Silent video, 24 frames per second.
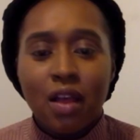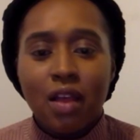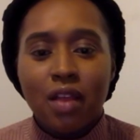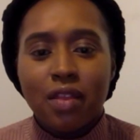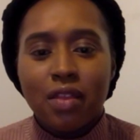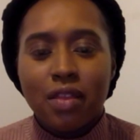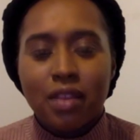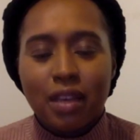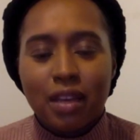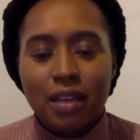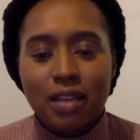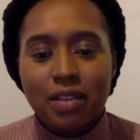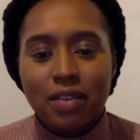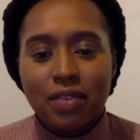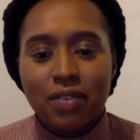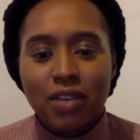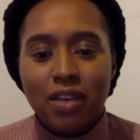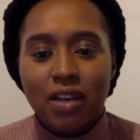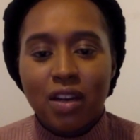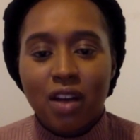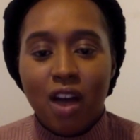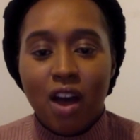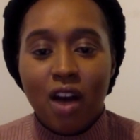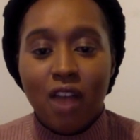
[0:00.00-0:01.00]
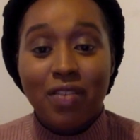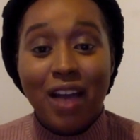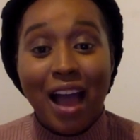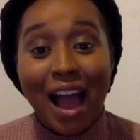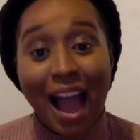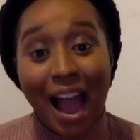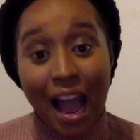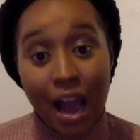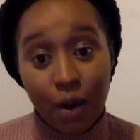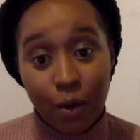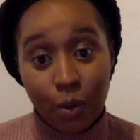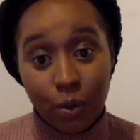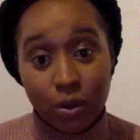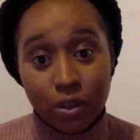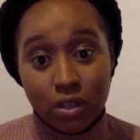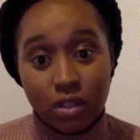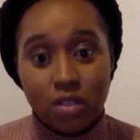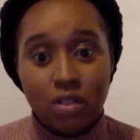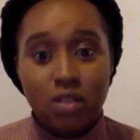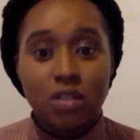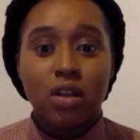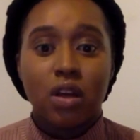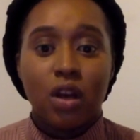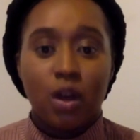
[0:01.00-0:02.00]
37.5
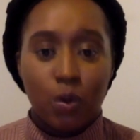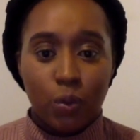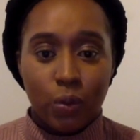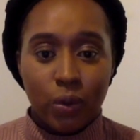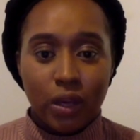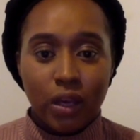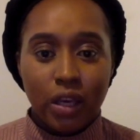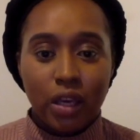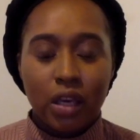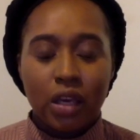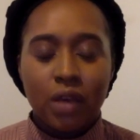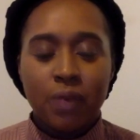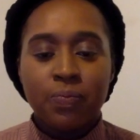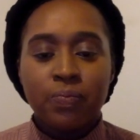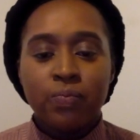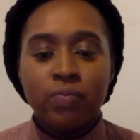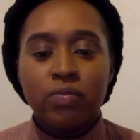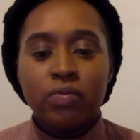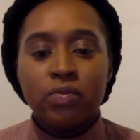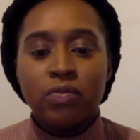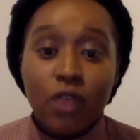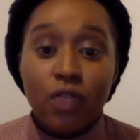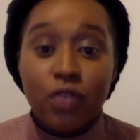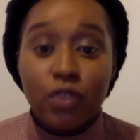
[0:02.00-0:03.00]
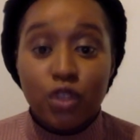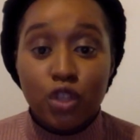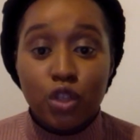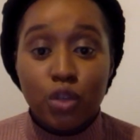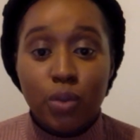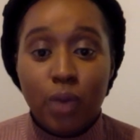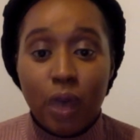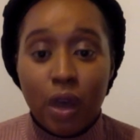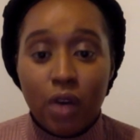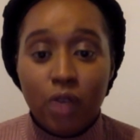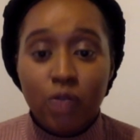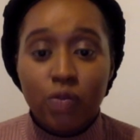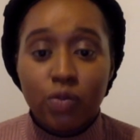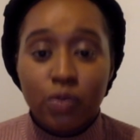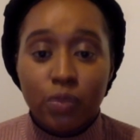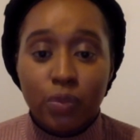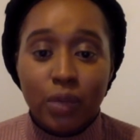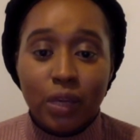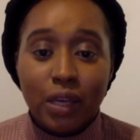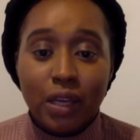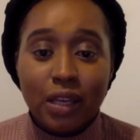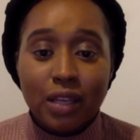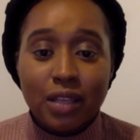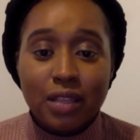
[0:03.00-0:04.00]
hours a week for 12
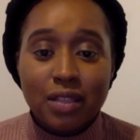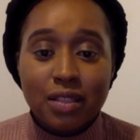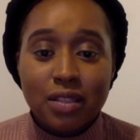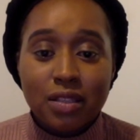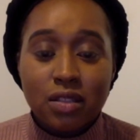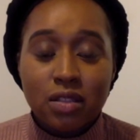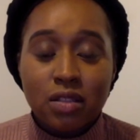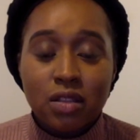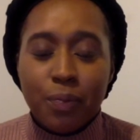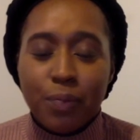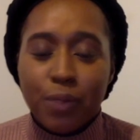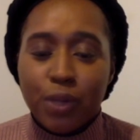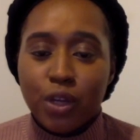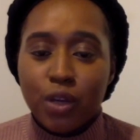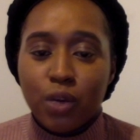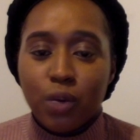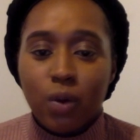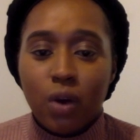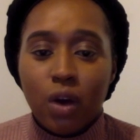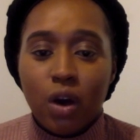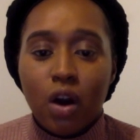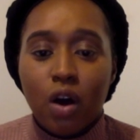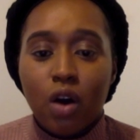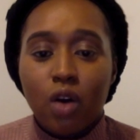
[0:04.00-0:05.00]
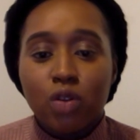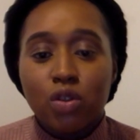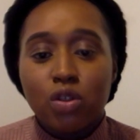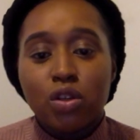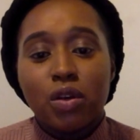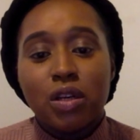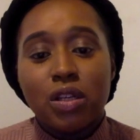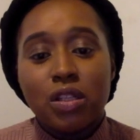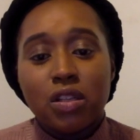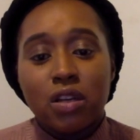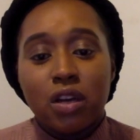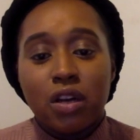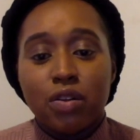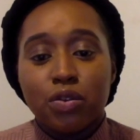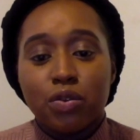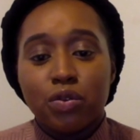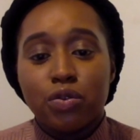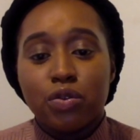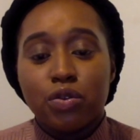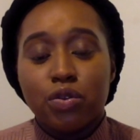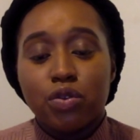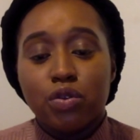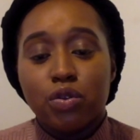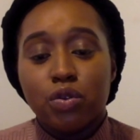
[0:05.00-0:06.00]
weeks, but you are also
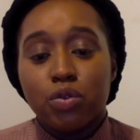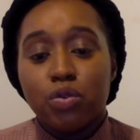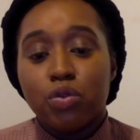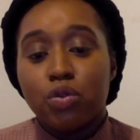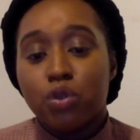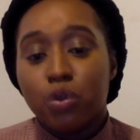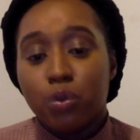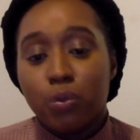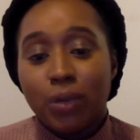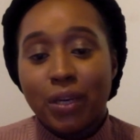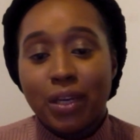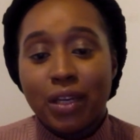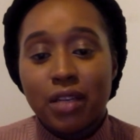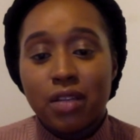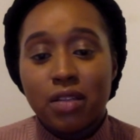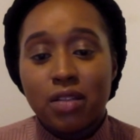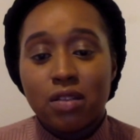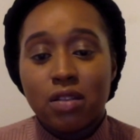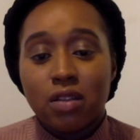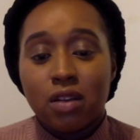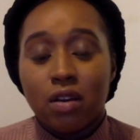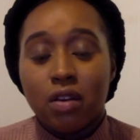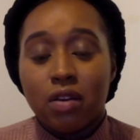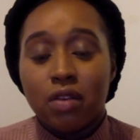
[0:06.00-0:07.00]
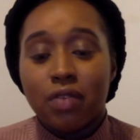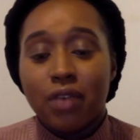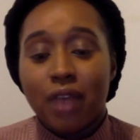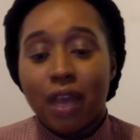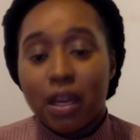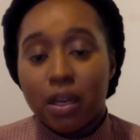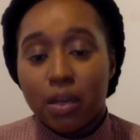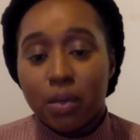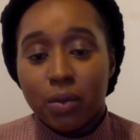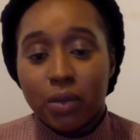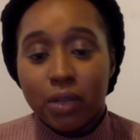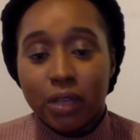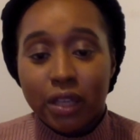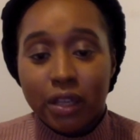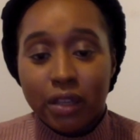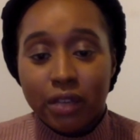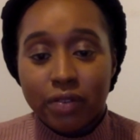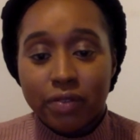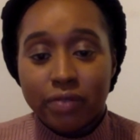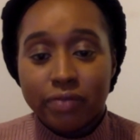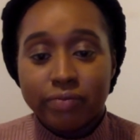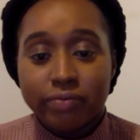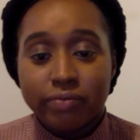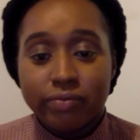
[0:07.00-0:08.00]
entitled to 2 weeks of annual leave
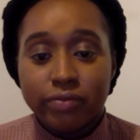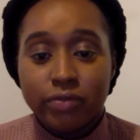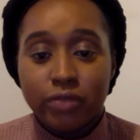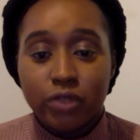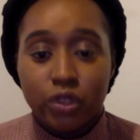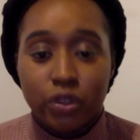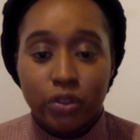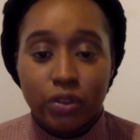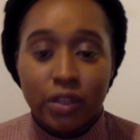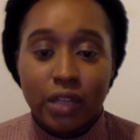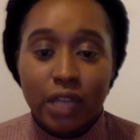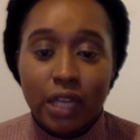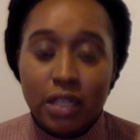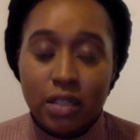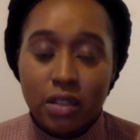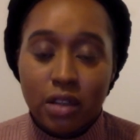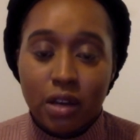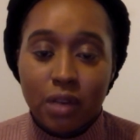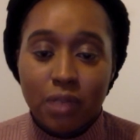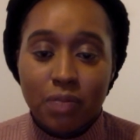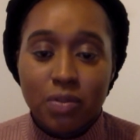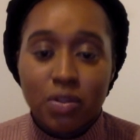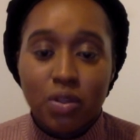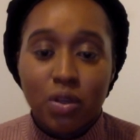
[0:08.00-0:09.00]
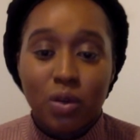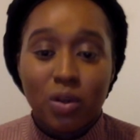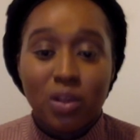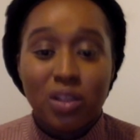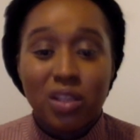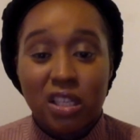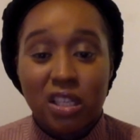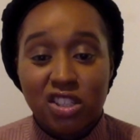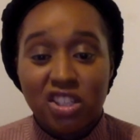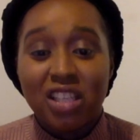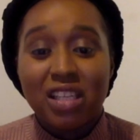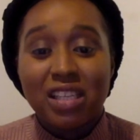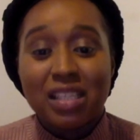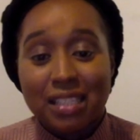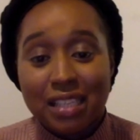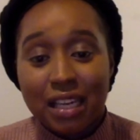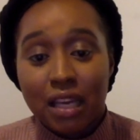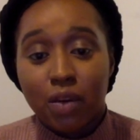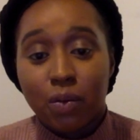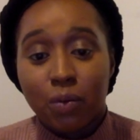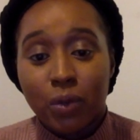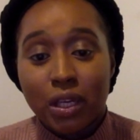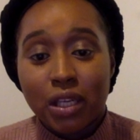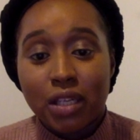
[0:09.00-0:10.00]
during that time, so essentially it's
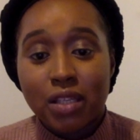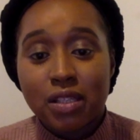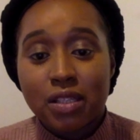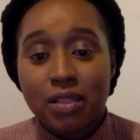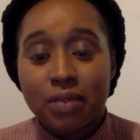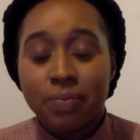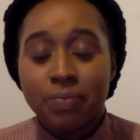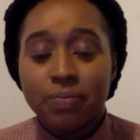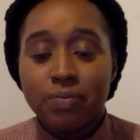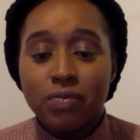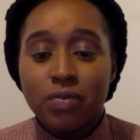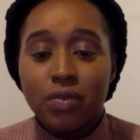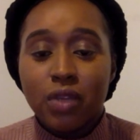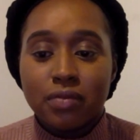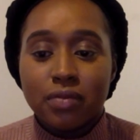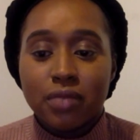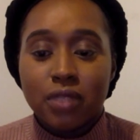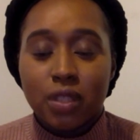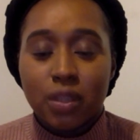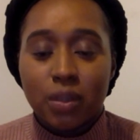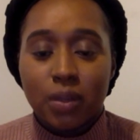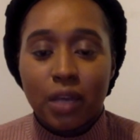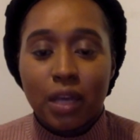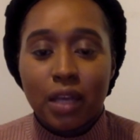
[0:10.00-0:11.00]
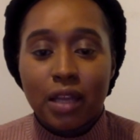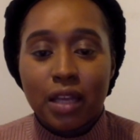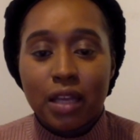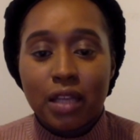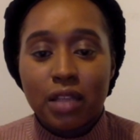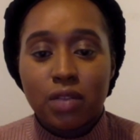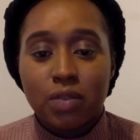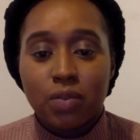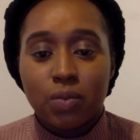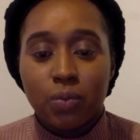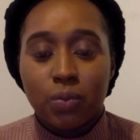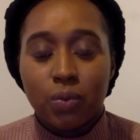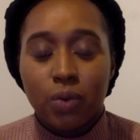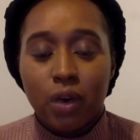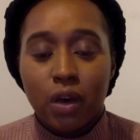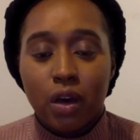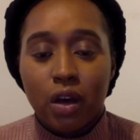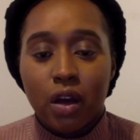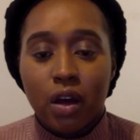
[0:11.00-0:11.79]
10 weeks. So yeah, that's what